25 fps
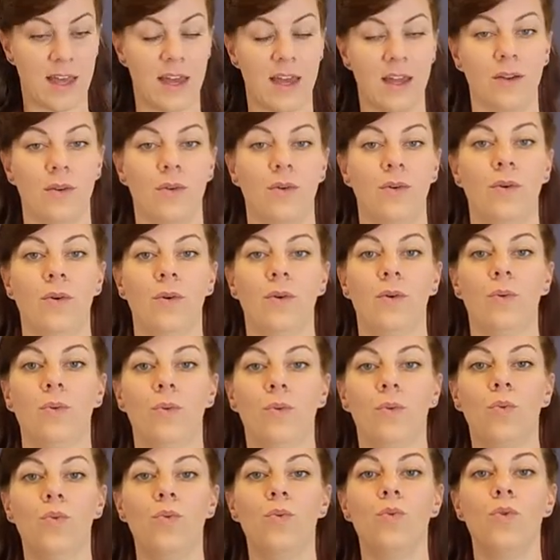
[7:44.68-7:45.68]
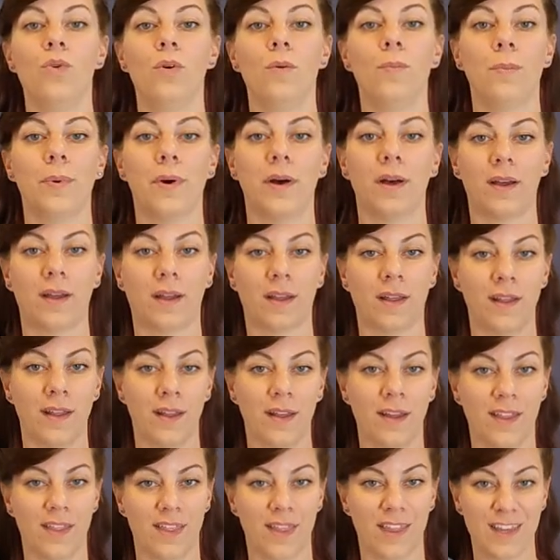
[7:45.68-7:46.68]
that, whoop,
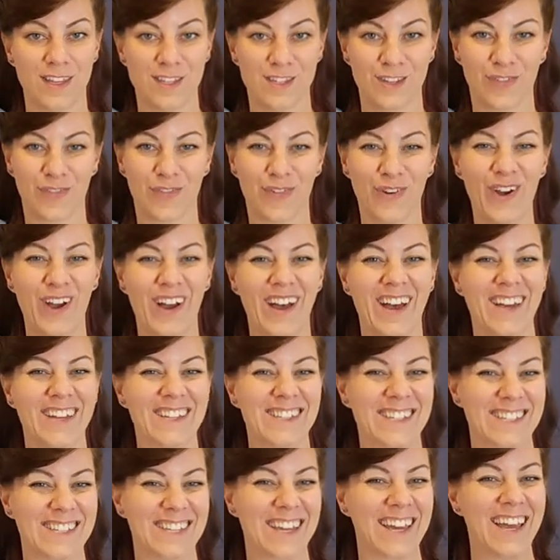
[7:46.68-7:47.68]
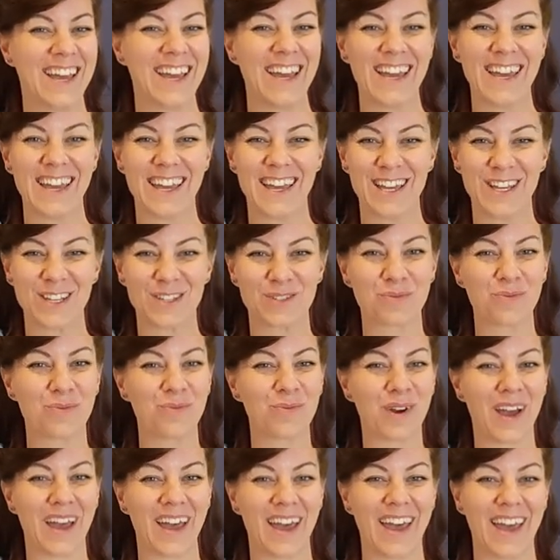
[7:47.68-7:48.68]
this front is
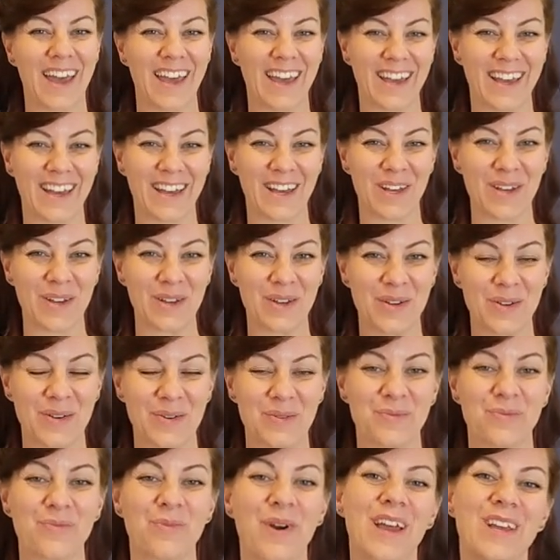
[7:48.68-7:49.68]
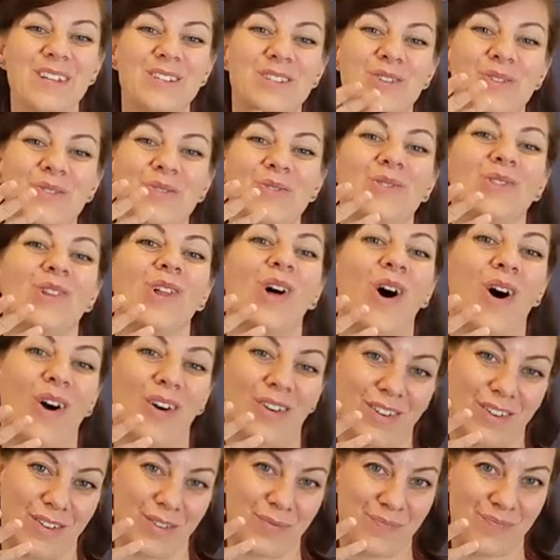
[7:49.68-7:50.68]
way, way too
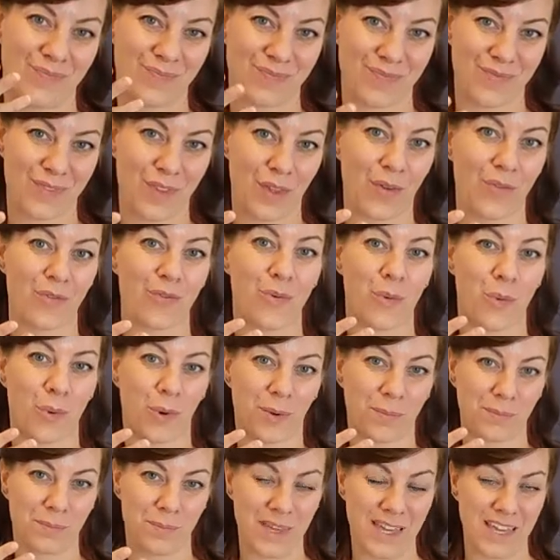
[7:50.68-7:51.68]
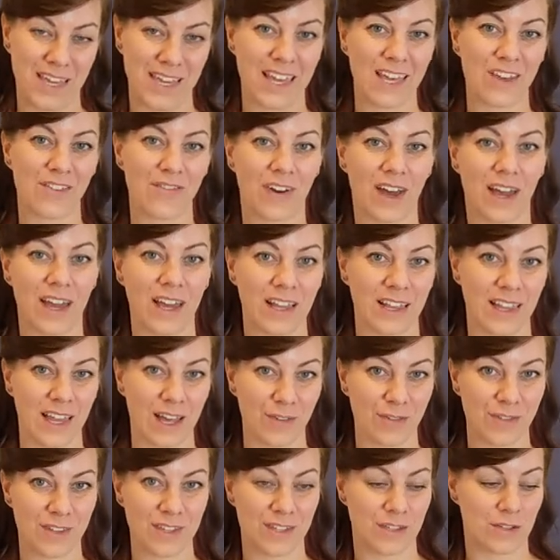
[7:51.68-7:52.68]
long for me. If I
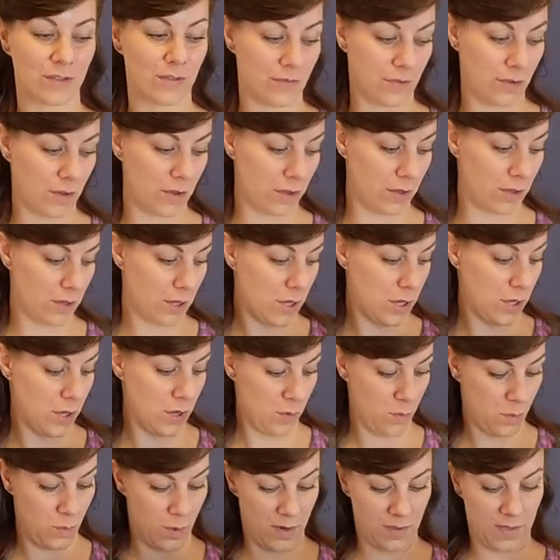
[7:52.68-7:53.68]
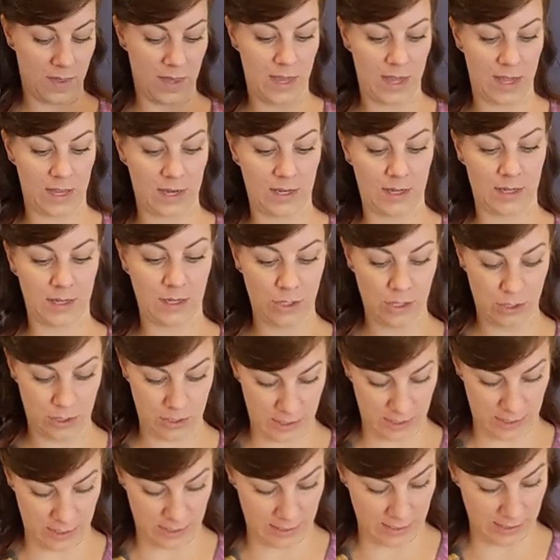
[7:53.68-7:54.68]
allowed this to fall where they had
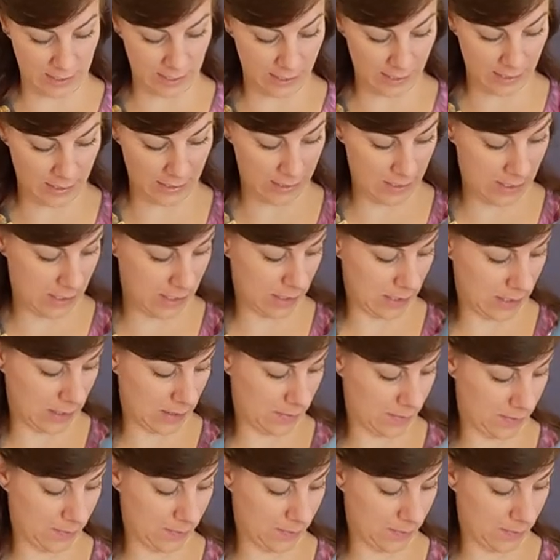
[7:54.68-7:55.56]
initially intended,